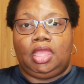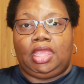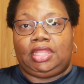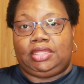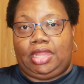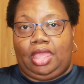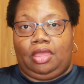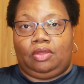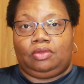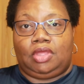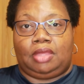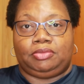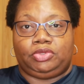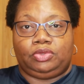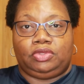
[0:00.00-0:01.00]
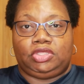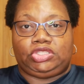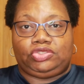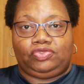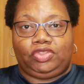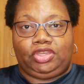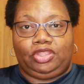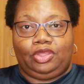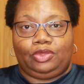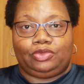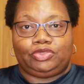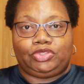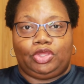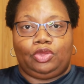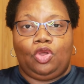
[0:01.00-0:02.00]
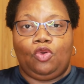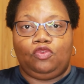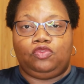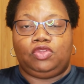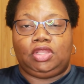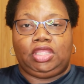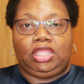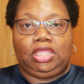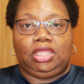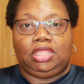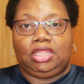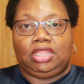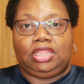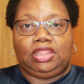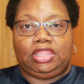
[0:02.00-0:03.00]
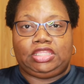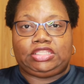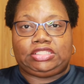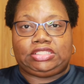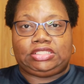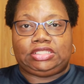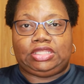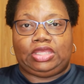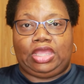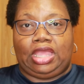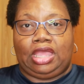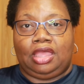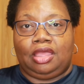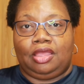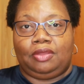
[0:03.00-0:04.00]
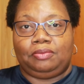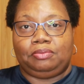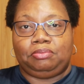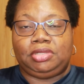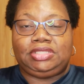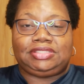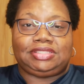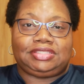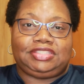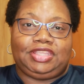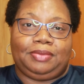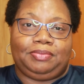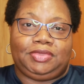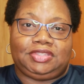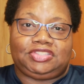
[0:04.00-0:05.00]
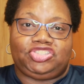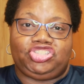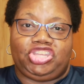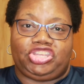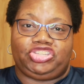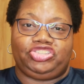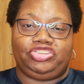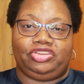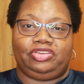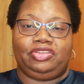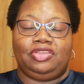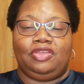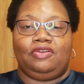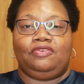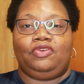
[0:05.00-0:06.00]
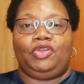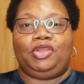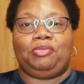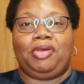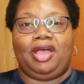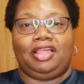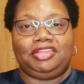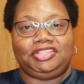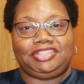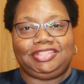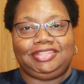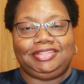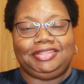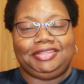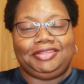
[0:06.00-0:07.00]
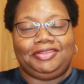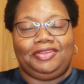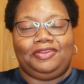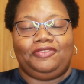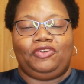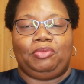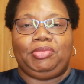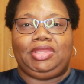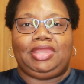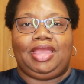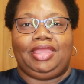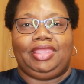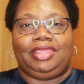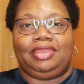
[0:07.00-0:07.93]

And now I'm doing this video. So hopefully this, um, please accept this gesture for an apology for me not